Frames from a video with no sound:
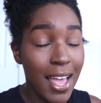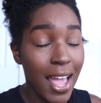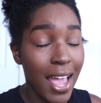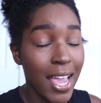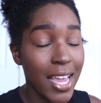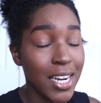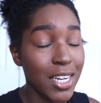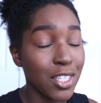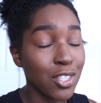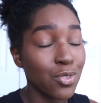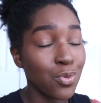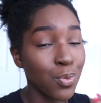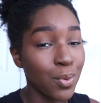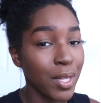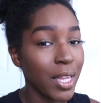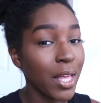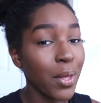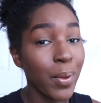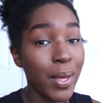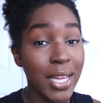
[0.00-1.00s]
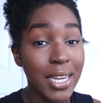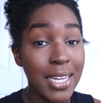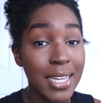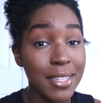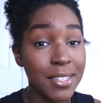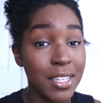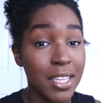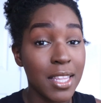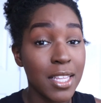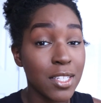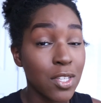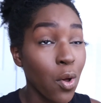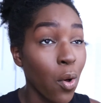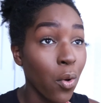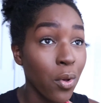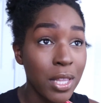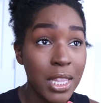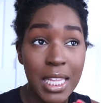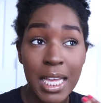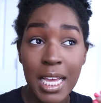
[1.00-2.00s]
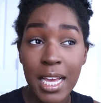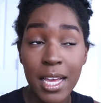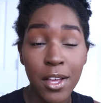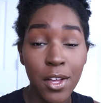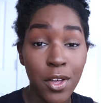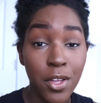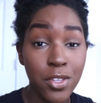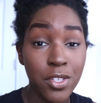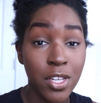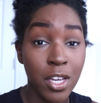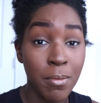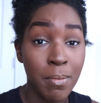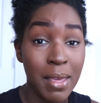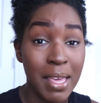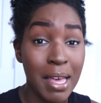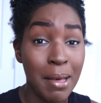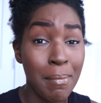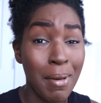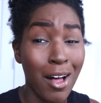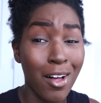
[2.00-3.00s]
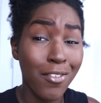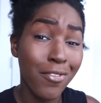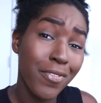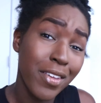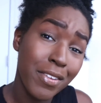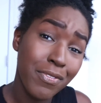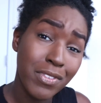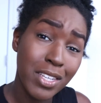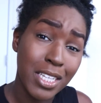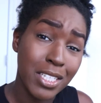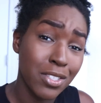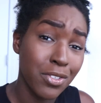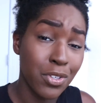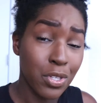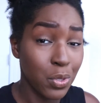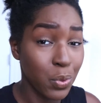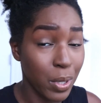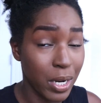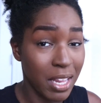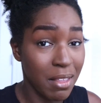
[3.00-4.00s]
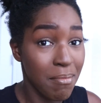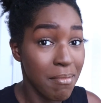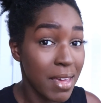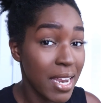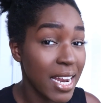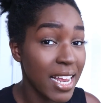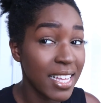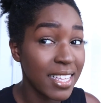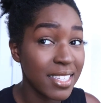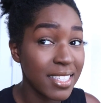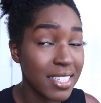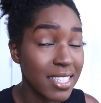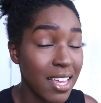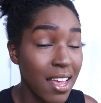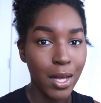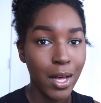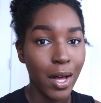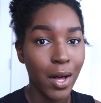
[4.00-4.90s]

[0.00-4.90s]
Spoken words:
And it's really quick and easy. This whole thing took me about 15 to 20 minutes.